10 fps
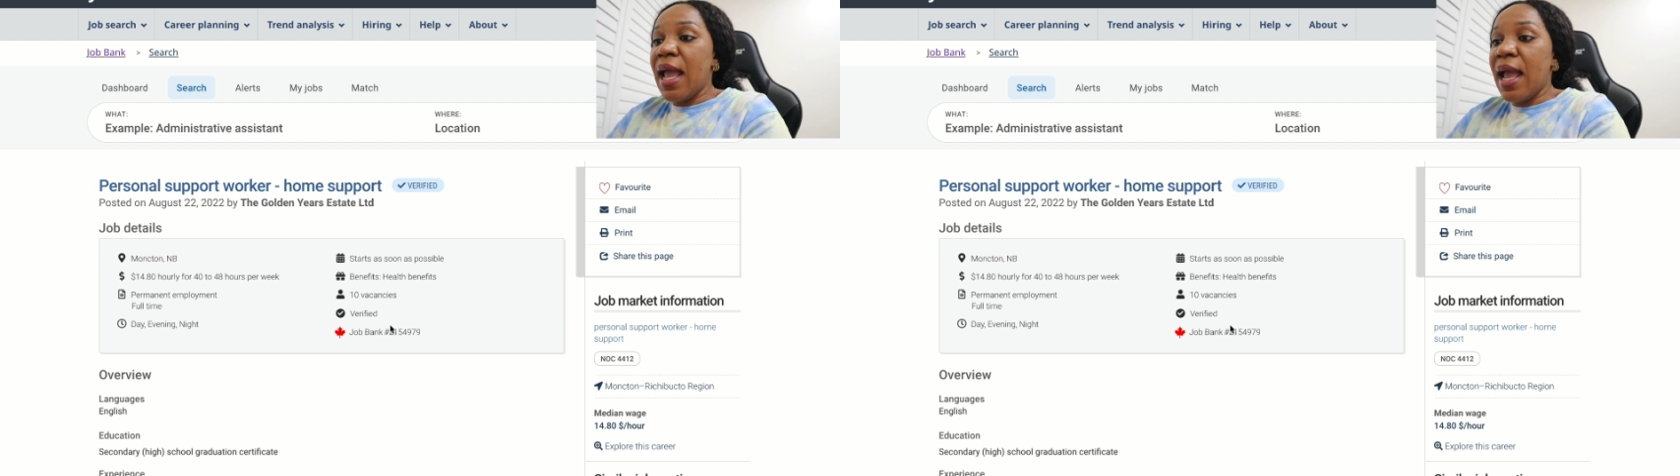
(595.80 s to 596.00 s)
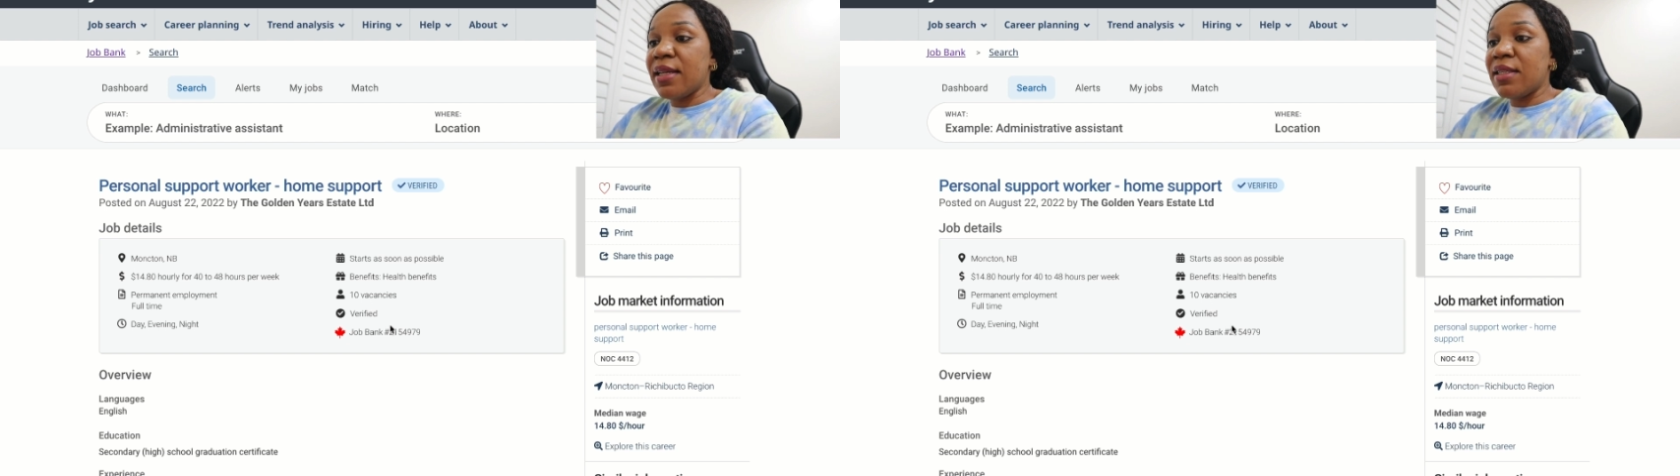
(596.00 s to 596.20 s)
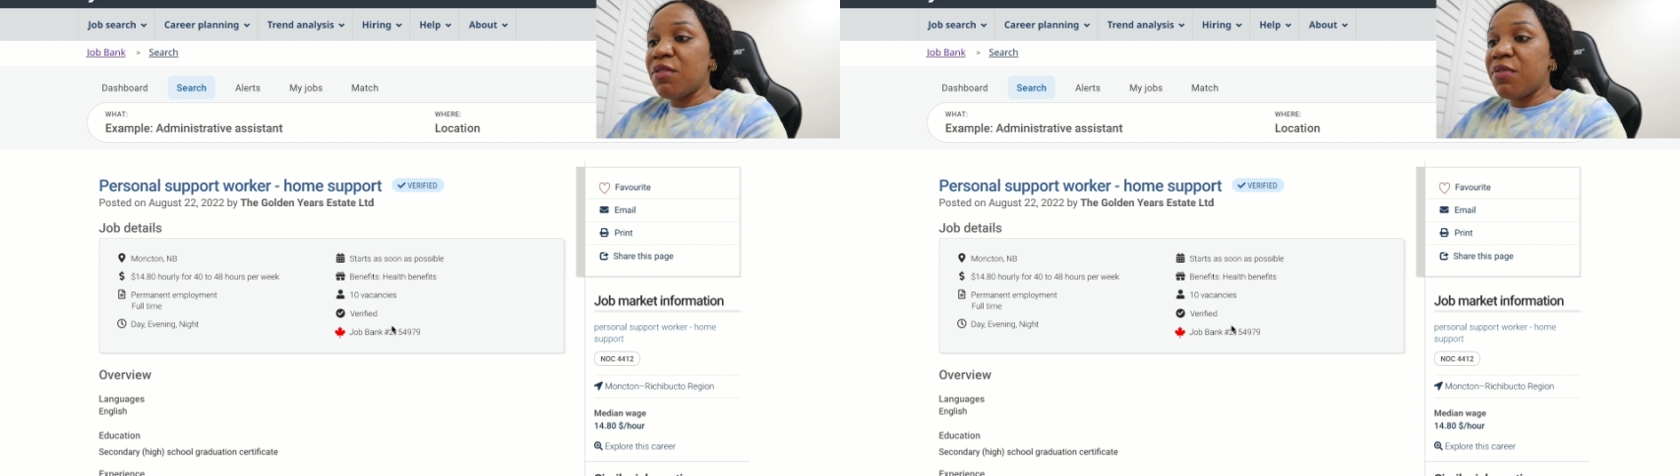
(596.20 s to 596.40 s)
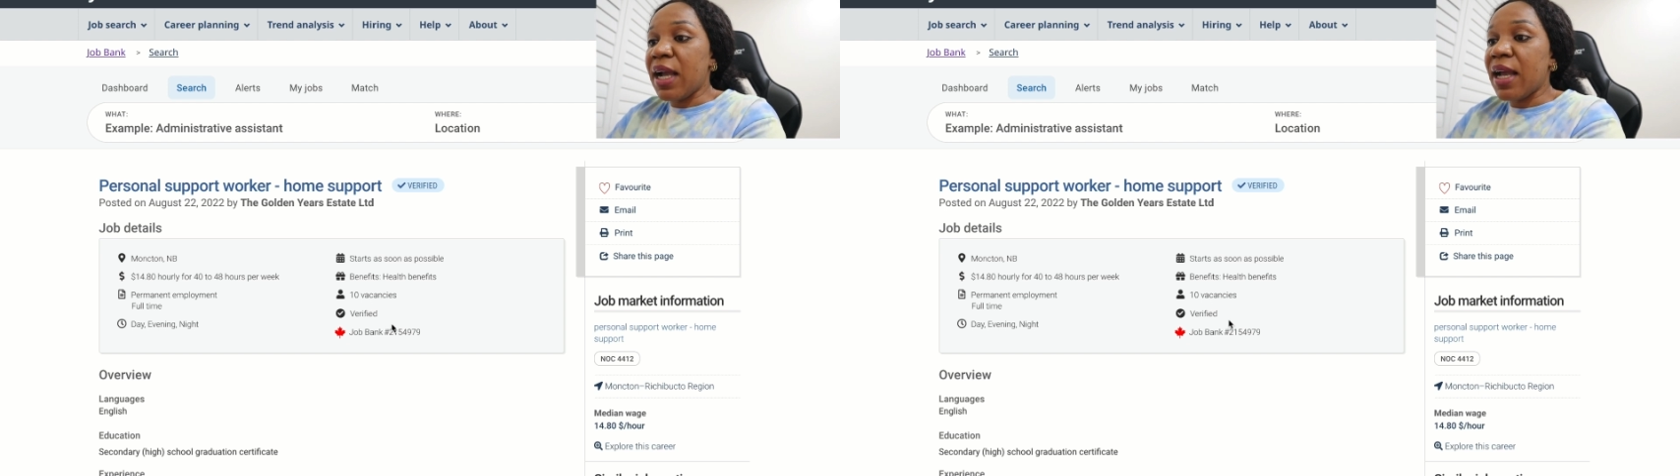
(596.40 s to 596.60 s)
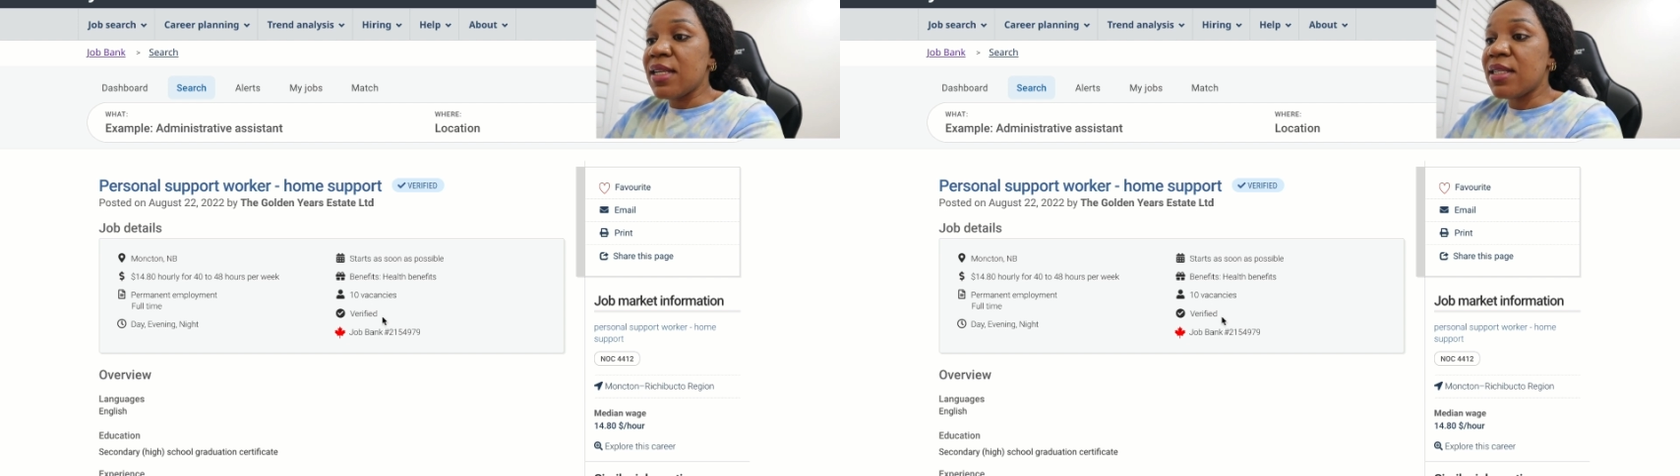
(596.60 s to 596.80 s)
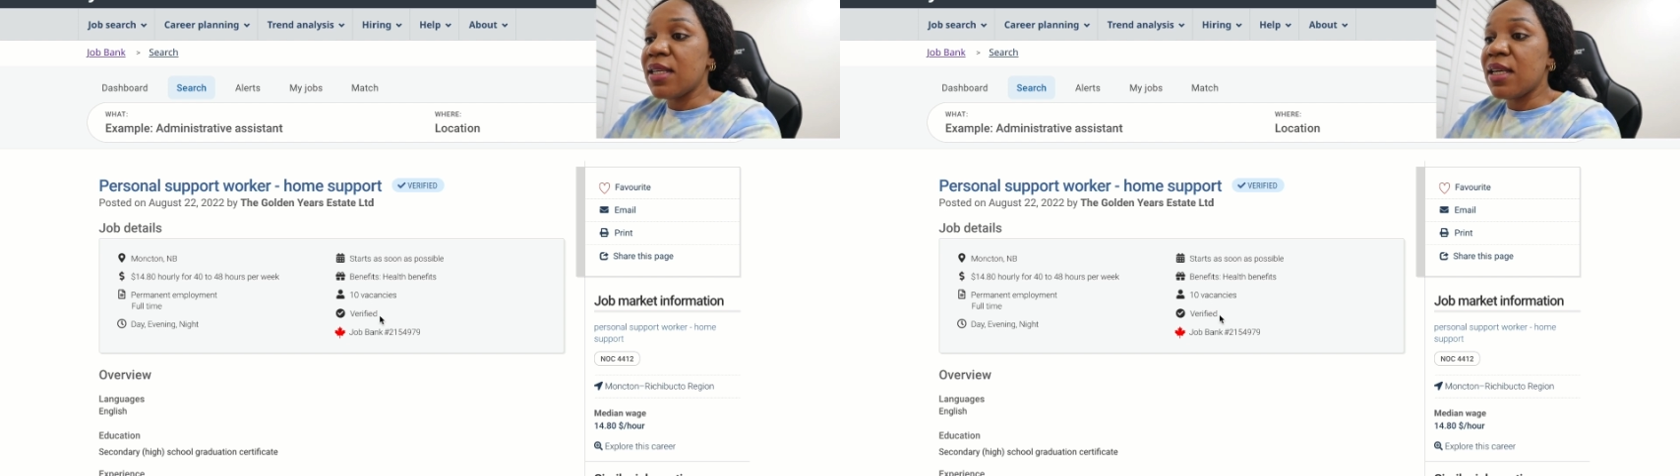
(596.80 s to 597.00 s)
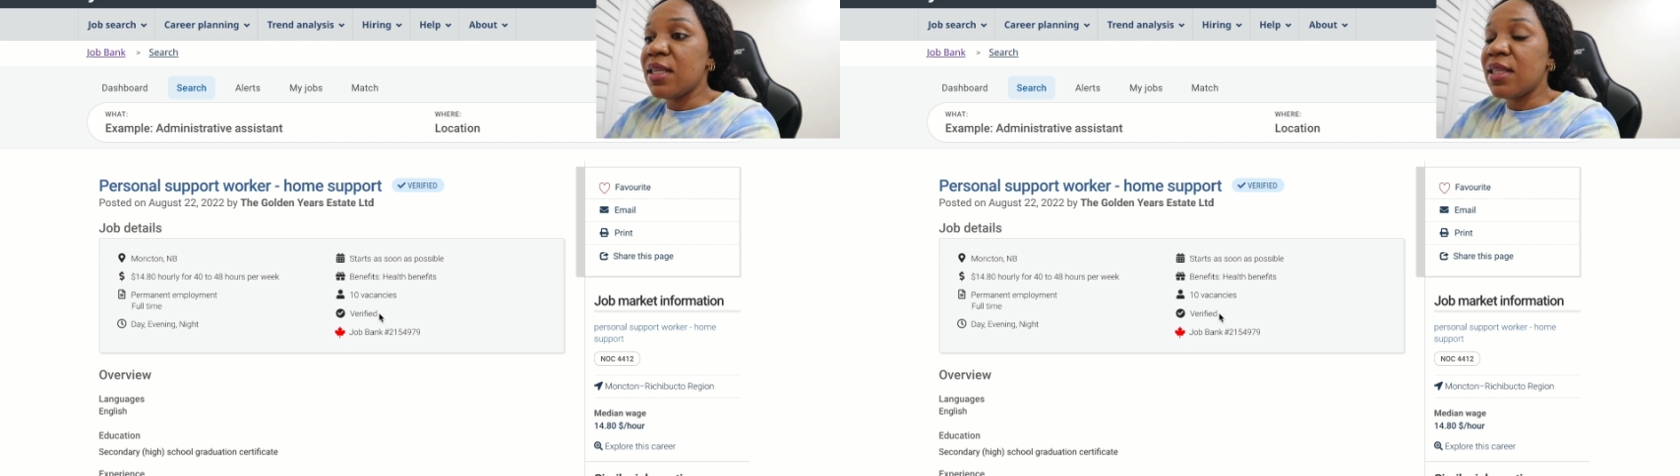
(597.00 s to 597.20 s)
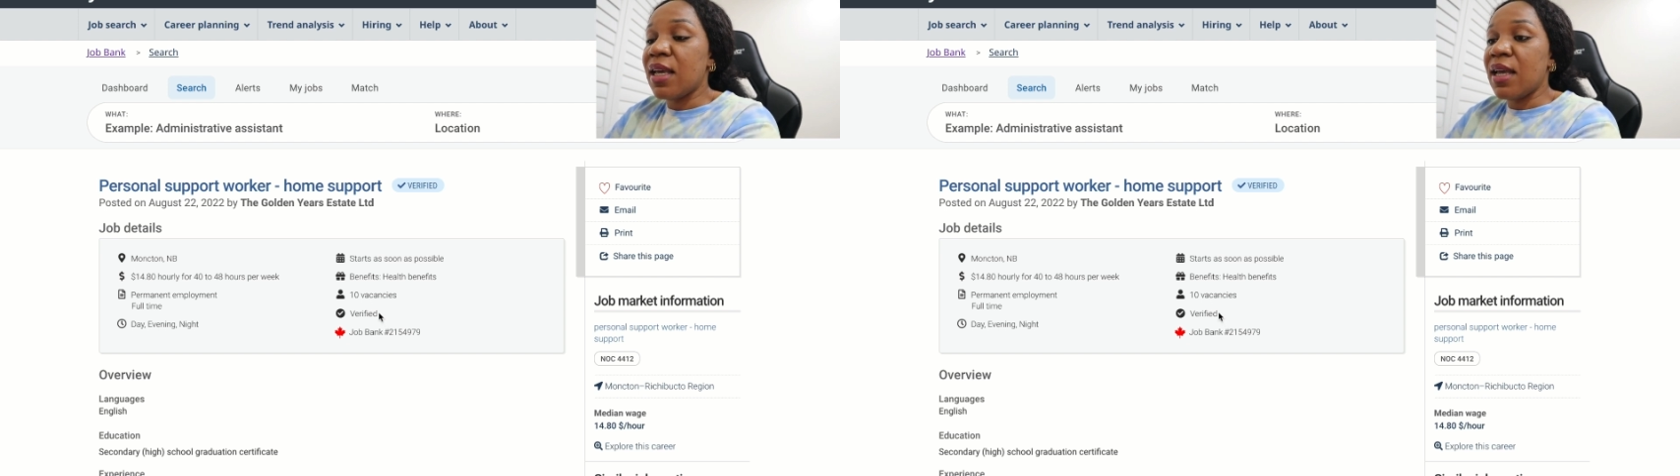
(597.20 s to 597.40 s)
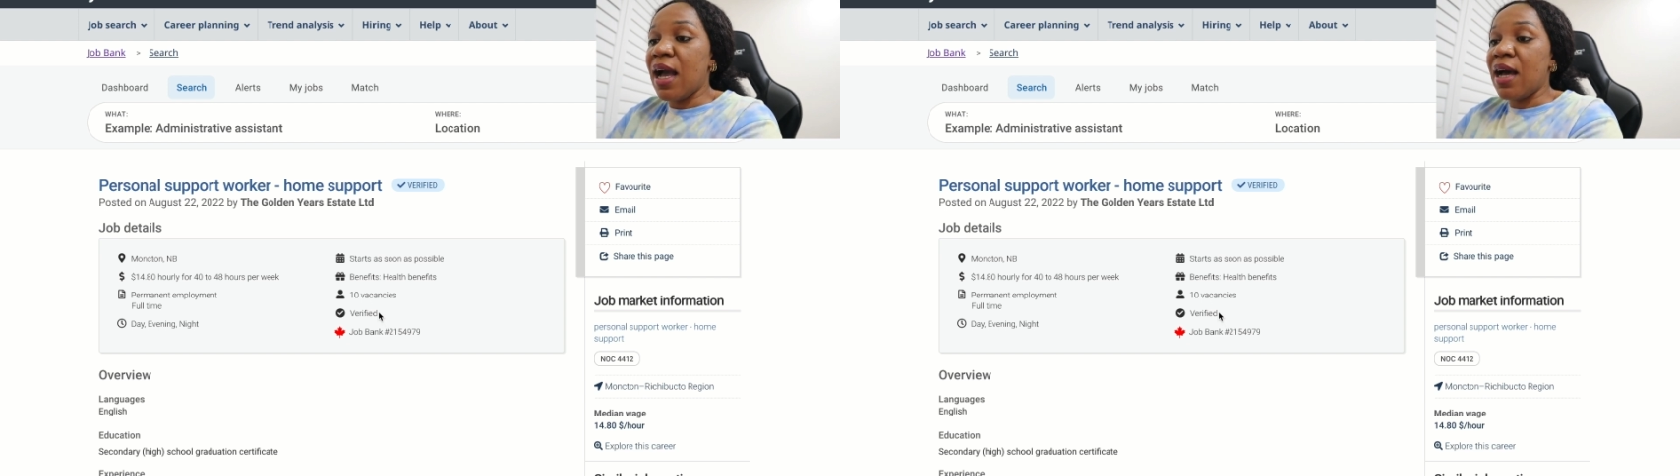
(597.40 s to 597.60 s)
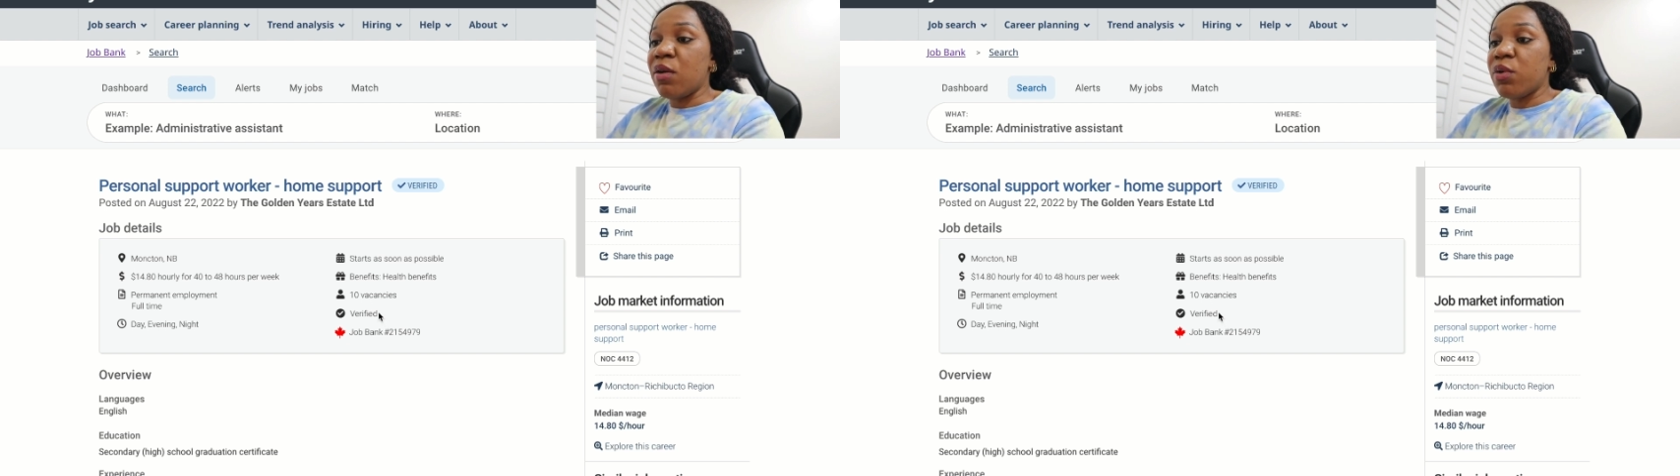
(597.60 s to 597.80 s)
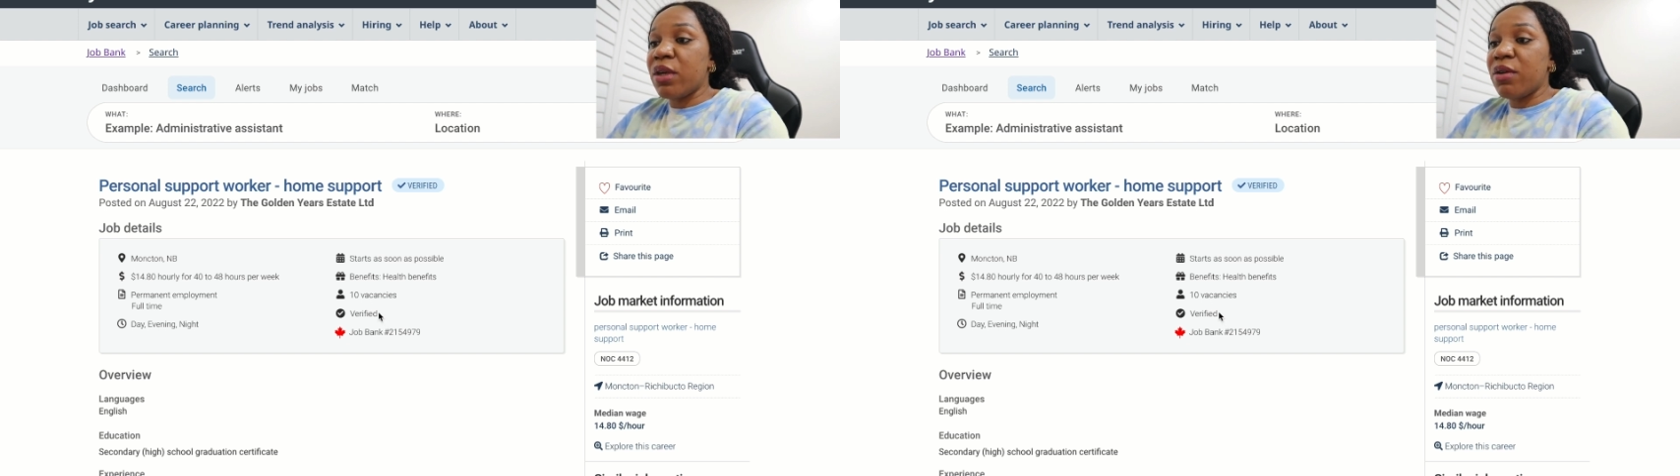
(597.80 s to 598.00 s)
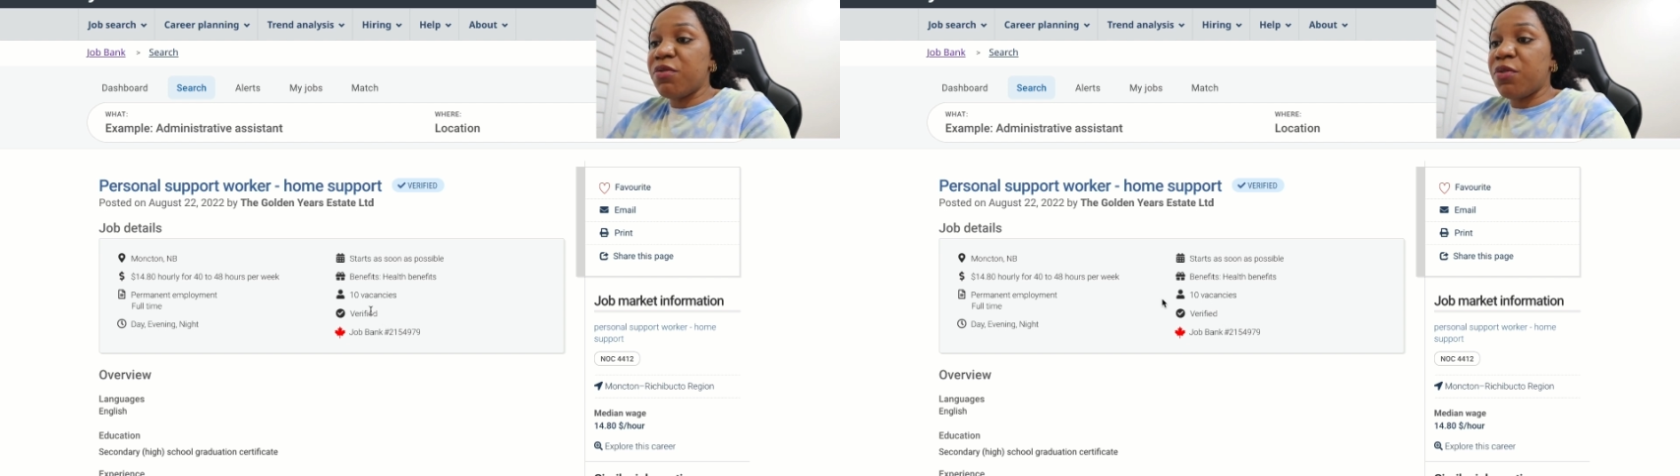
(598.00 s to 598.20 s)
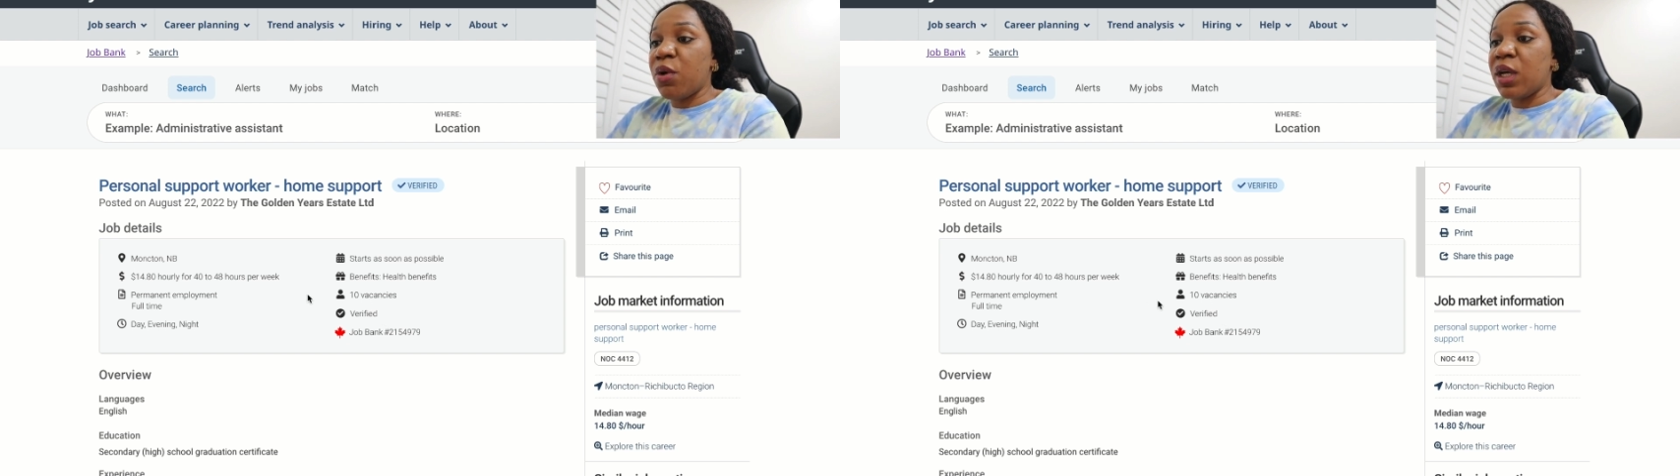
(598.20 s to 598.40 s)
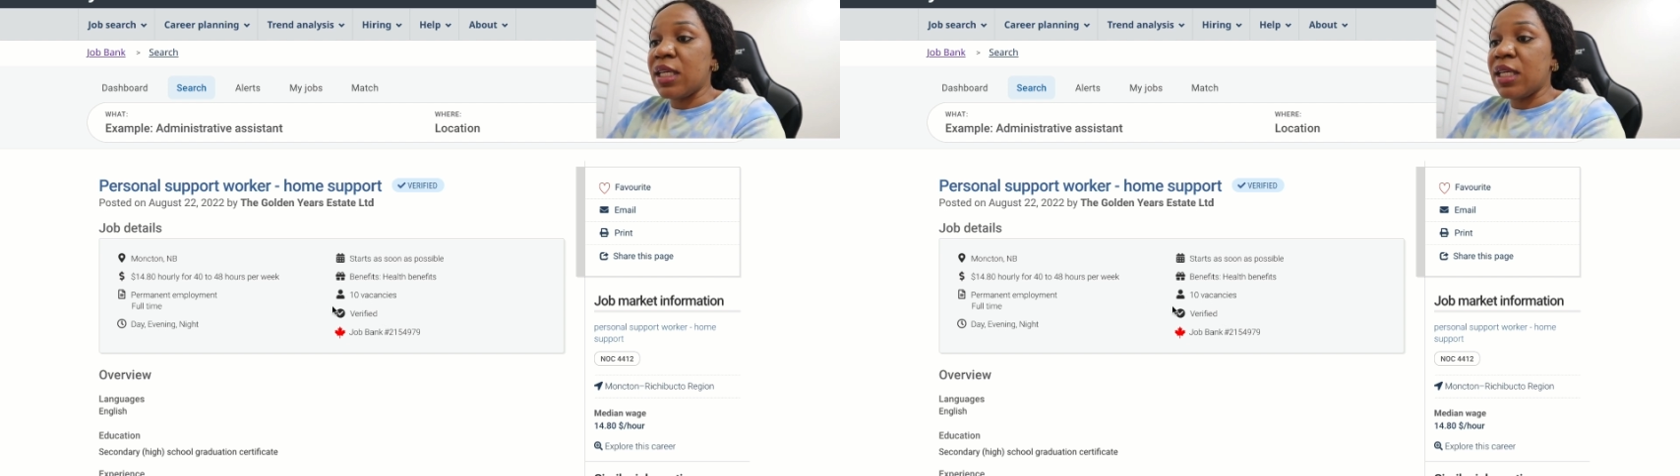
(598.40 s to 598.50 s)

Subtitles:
And the vacancy they are looking for